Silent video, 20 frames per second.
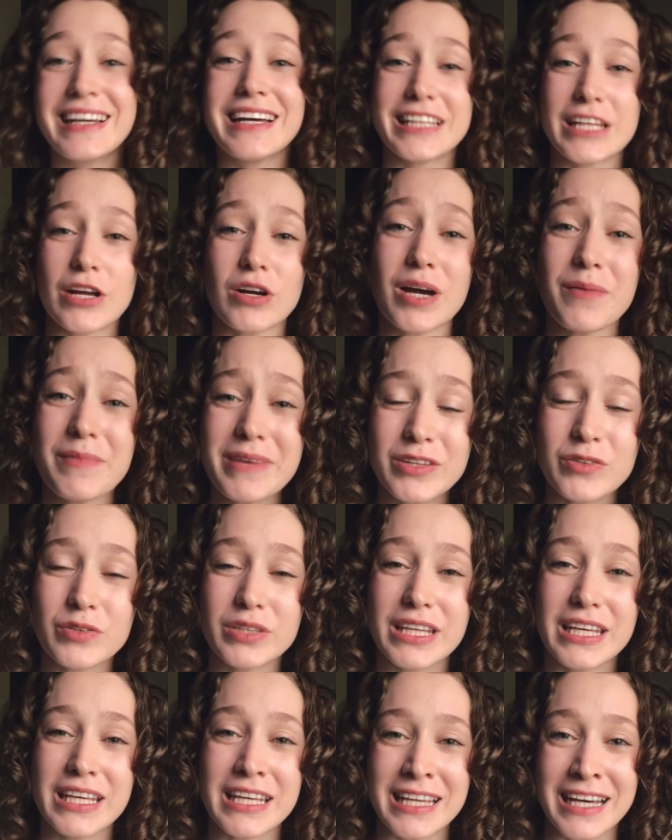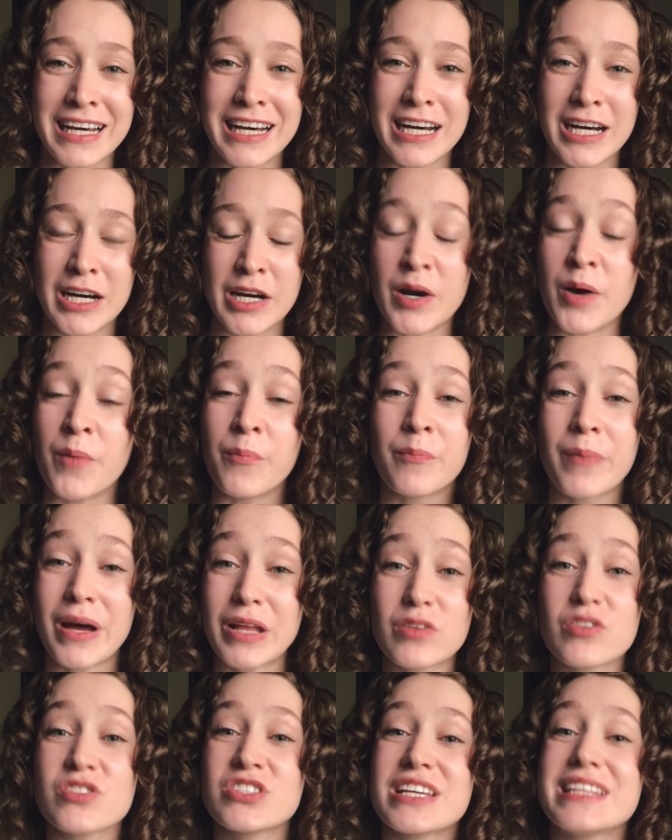Now coming to the
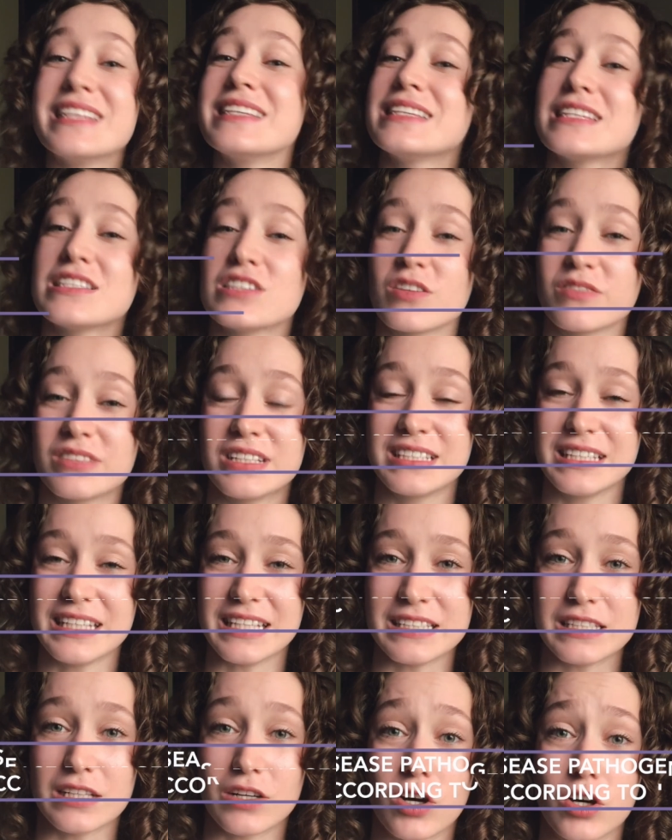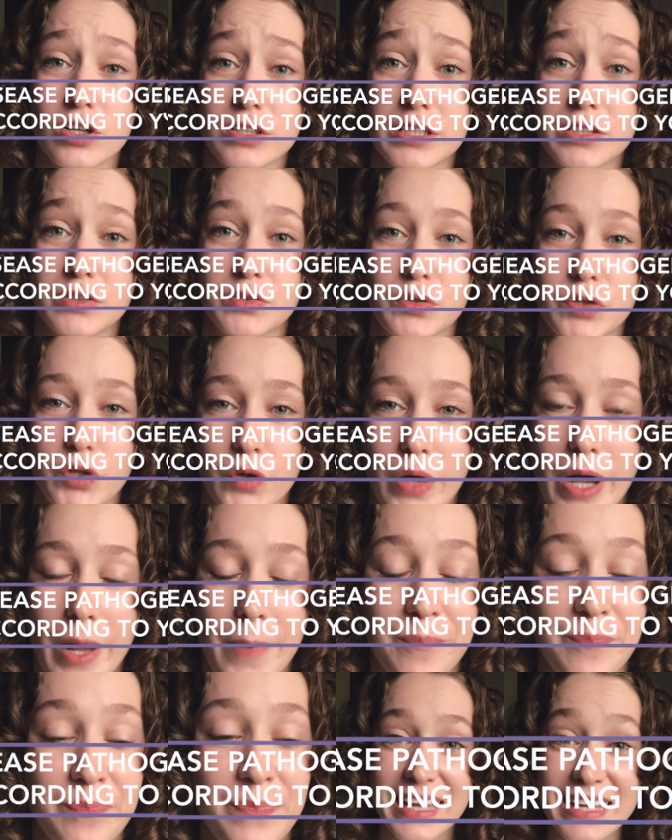pathogenesis of disease according to yoga.
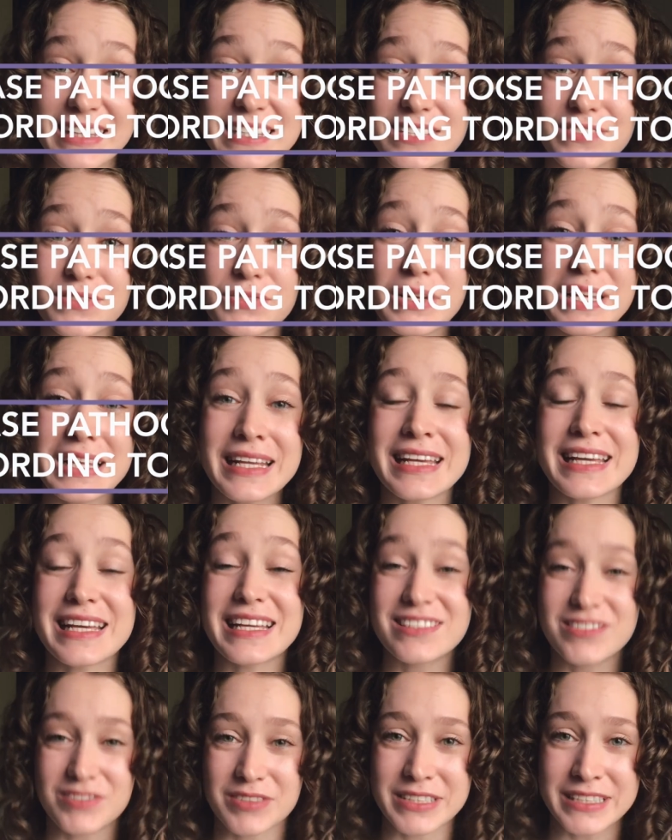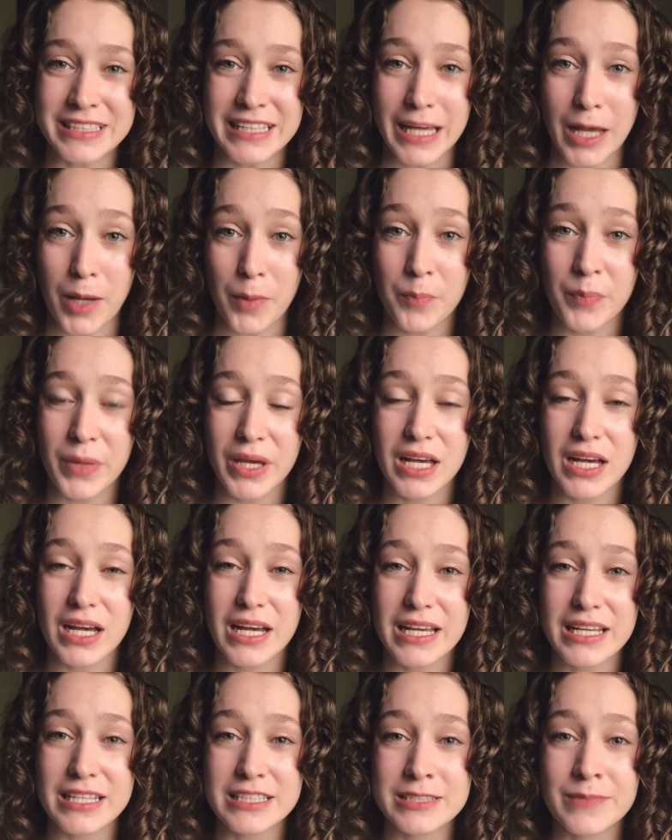It is really interesting
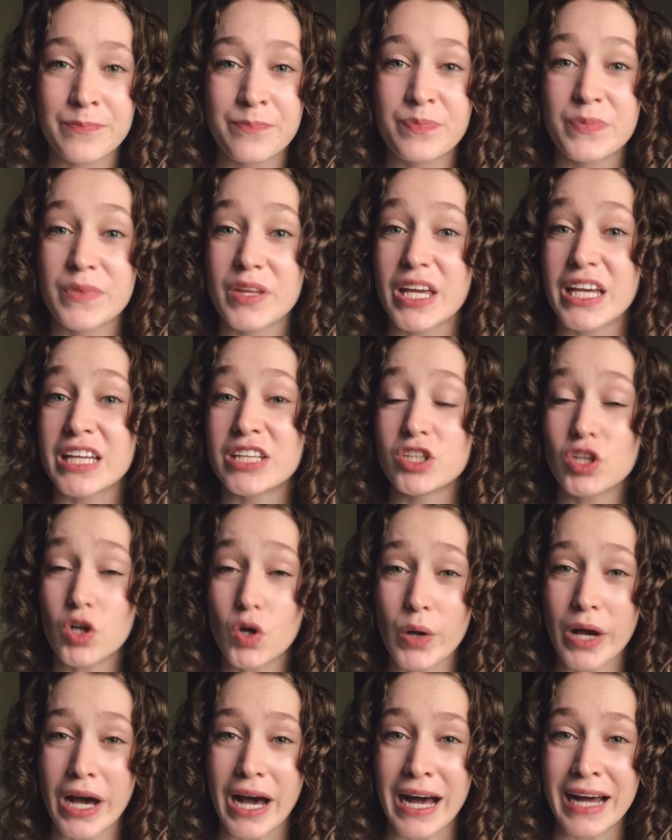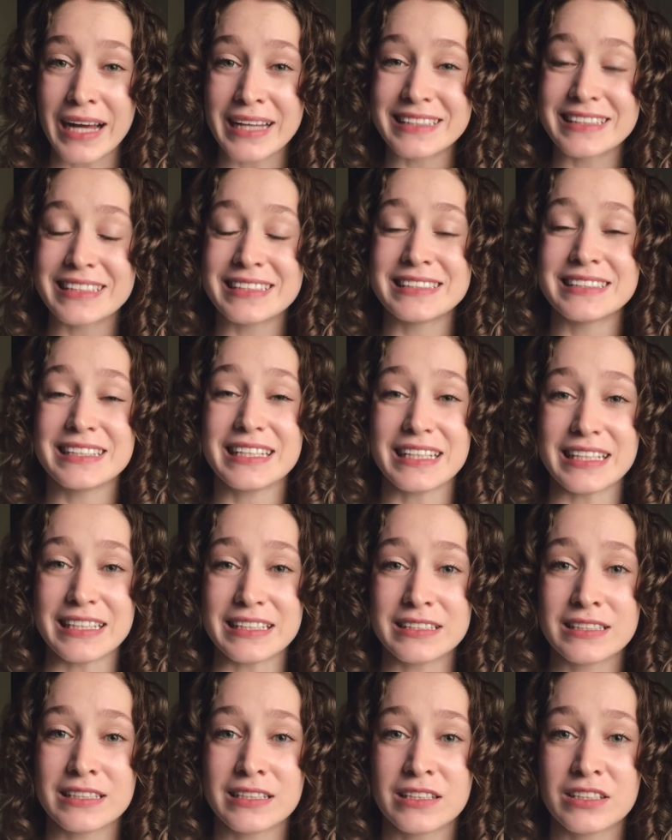because in yoga,
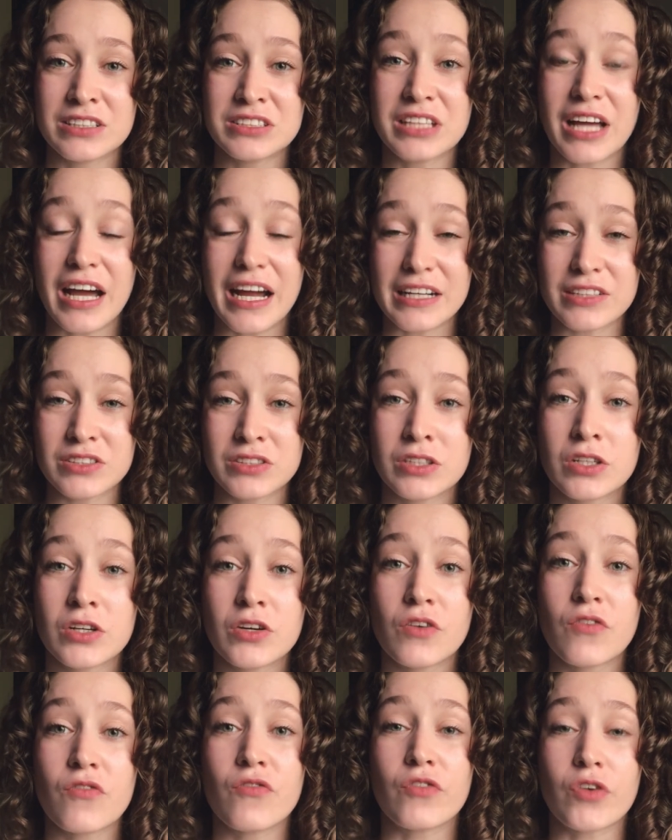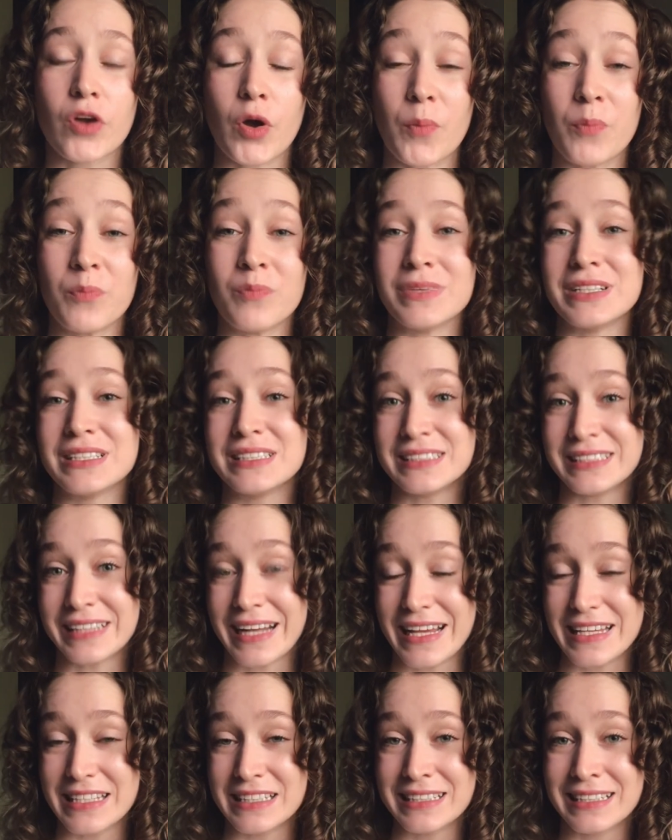disease starts from
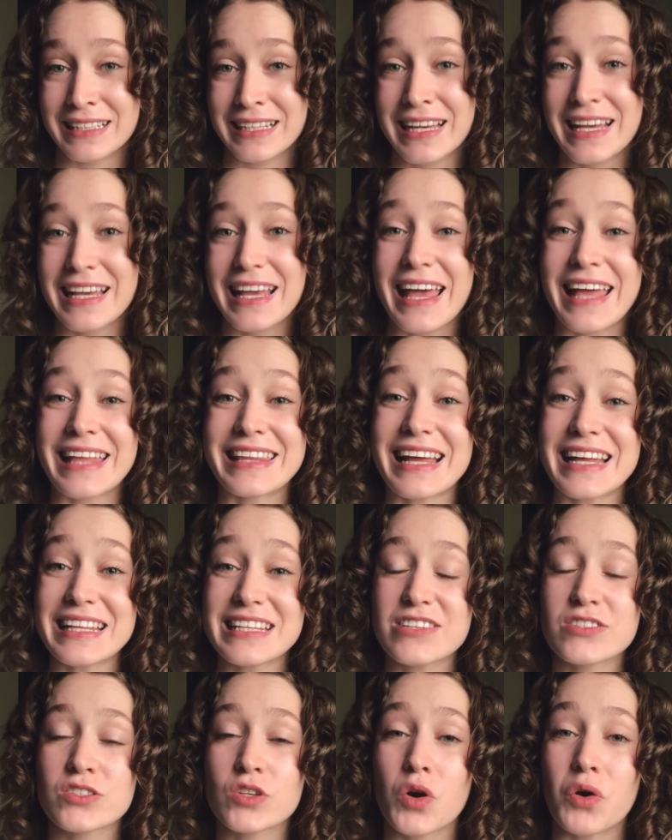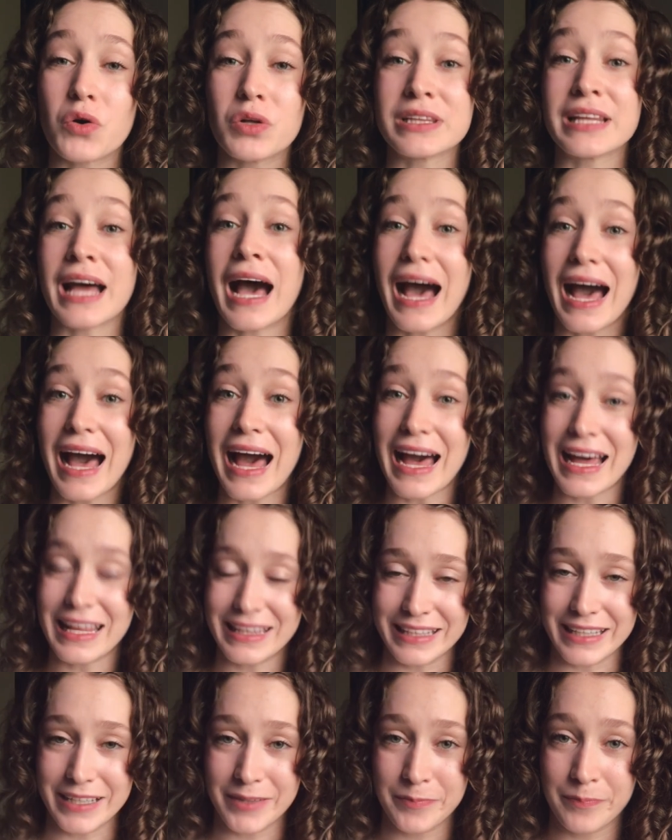stress, and that is called
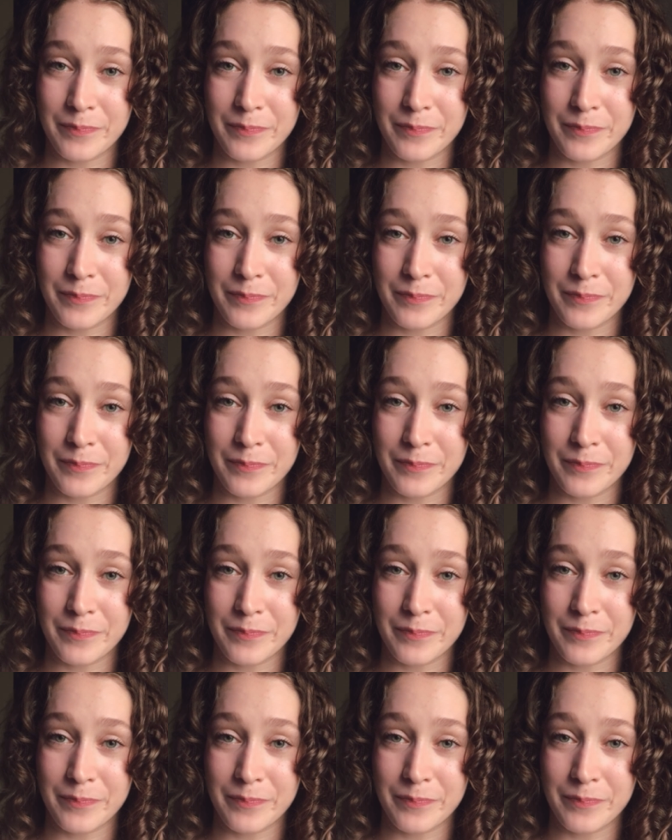Adi.